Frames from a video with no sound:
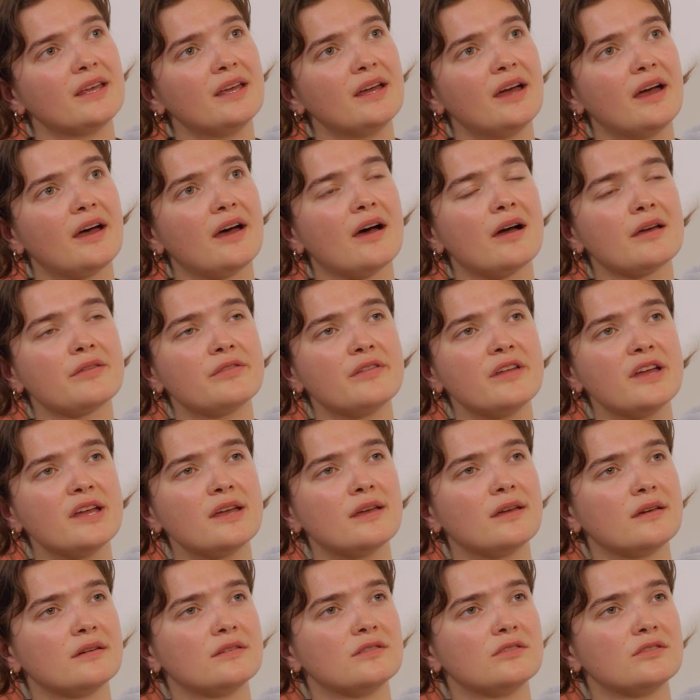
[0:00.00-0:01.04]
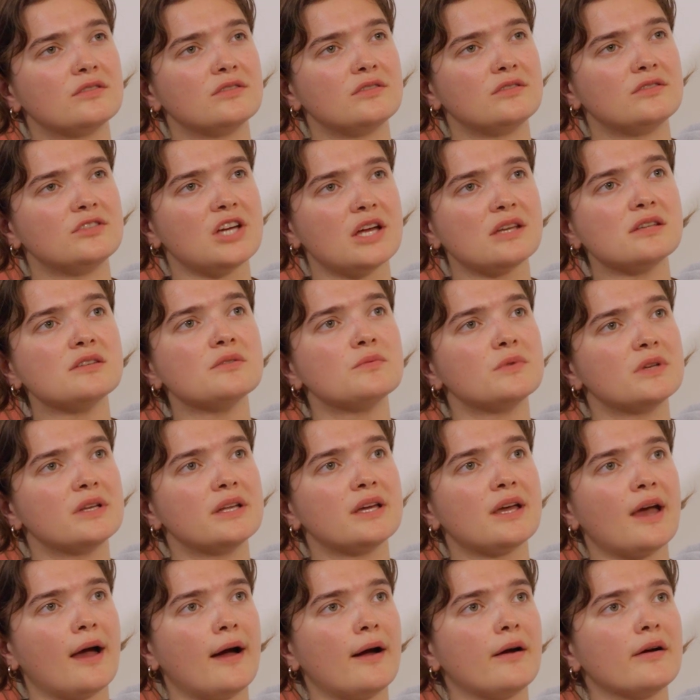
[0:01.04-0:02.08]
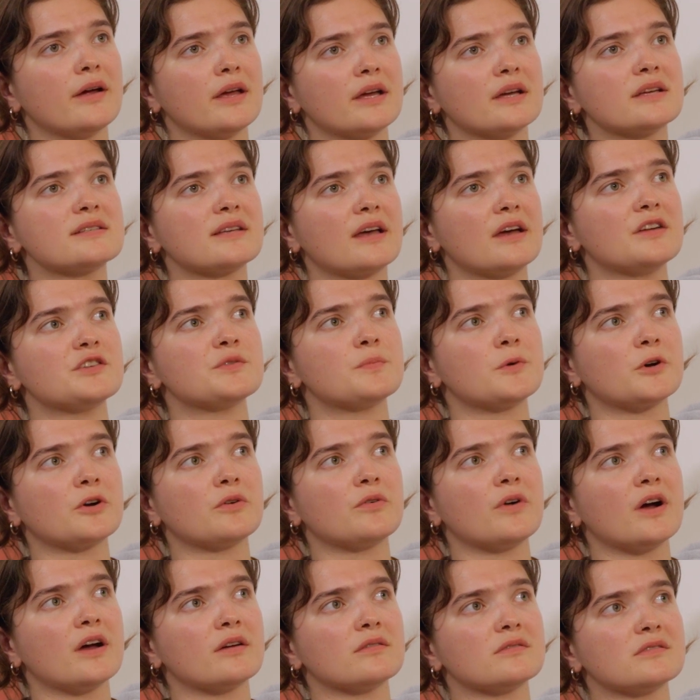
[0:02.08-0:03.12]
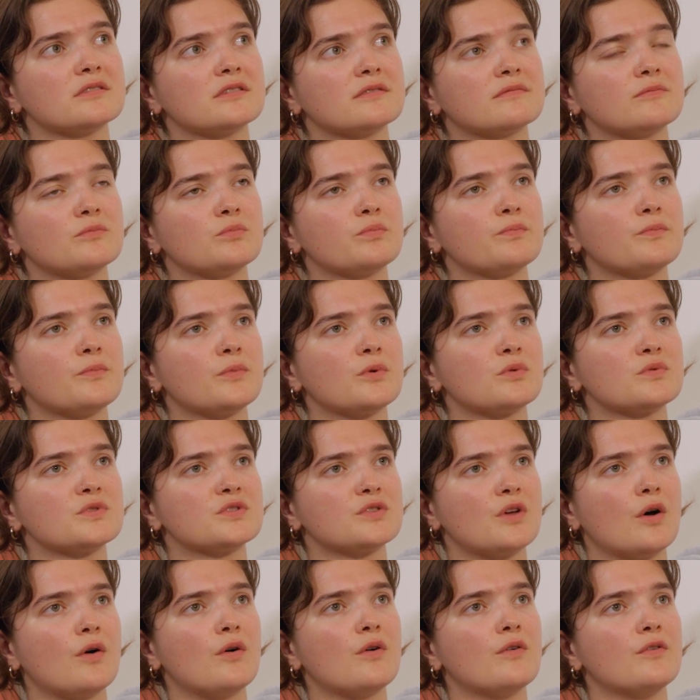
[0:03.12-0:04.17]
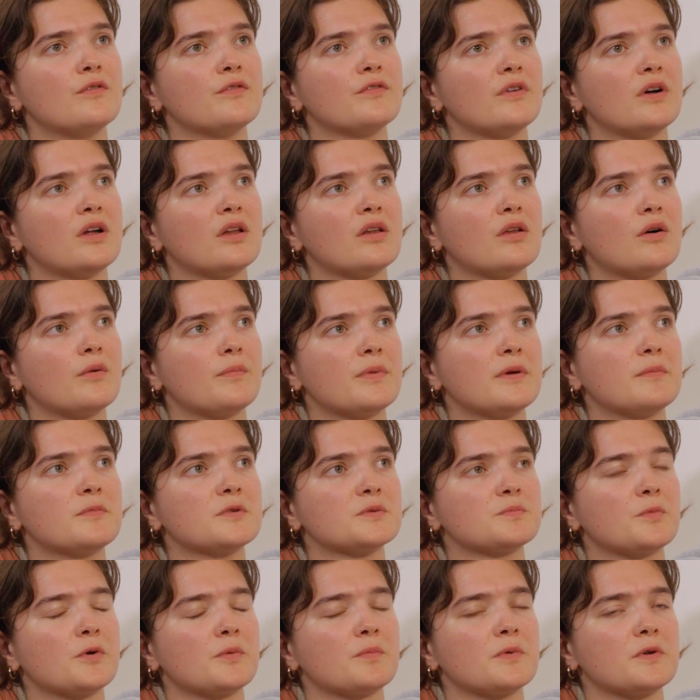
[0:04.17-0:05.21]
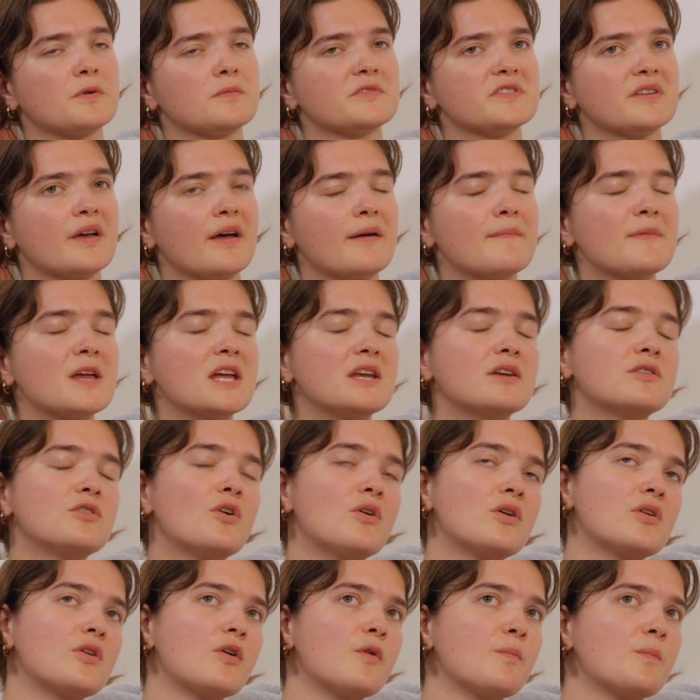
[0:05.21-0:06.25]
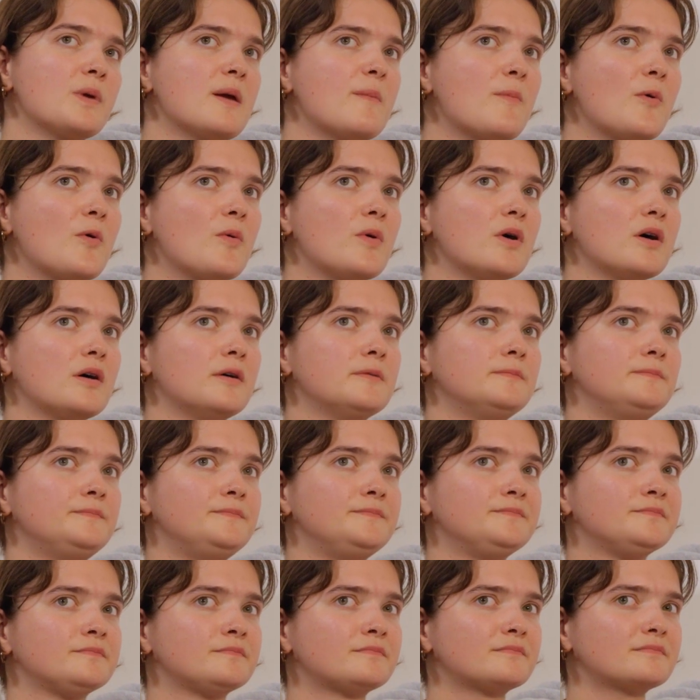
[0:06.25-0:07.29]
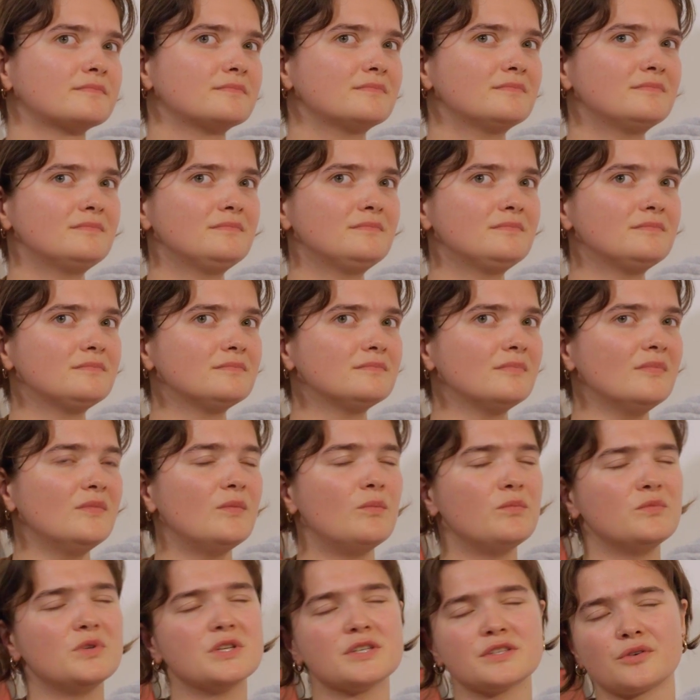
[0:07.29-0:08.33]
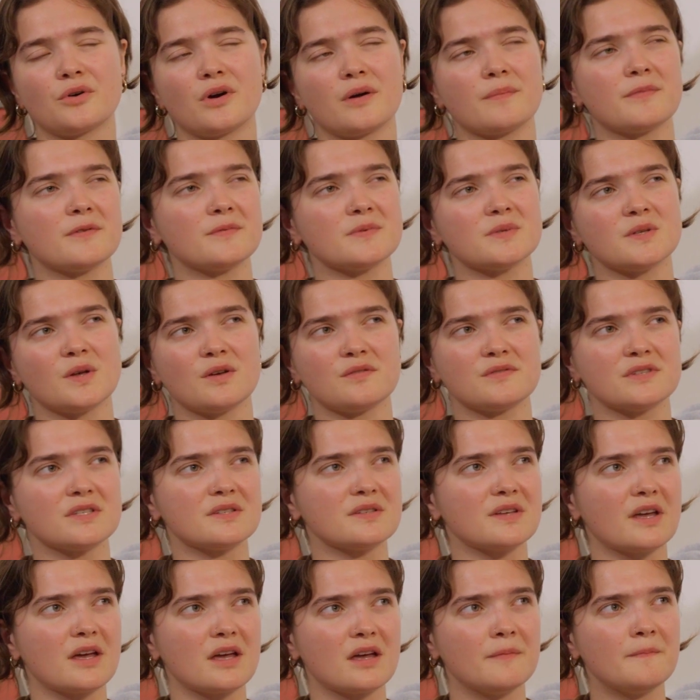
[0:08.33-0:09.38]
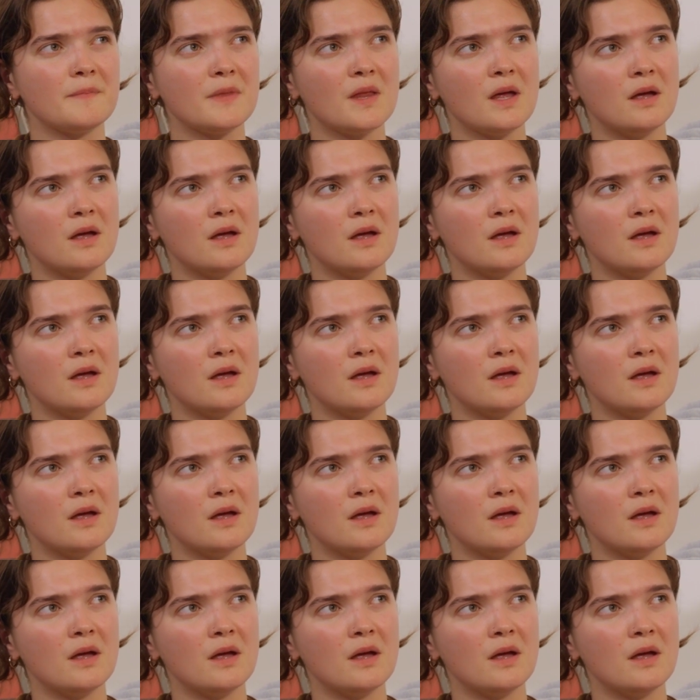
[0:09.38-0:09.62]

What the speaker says: Yeah, I think genuinely carrying a sketchbook around will solve a lot of people's problems. I mean, not a lot of people describe themselves as like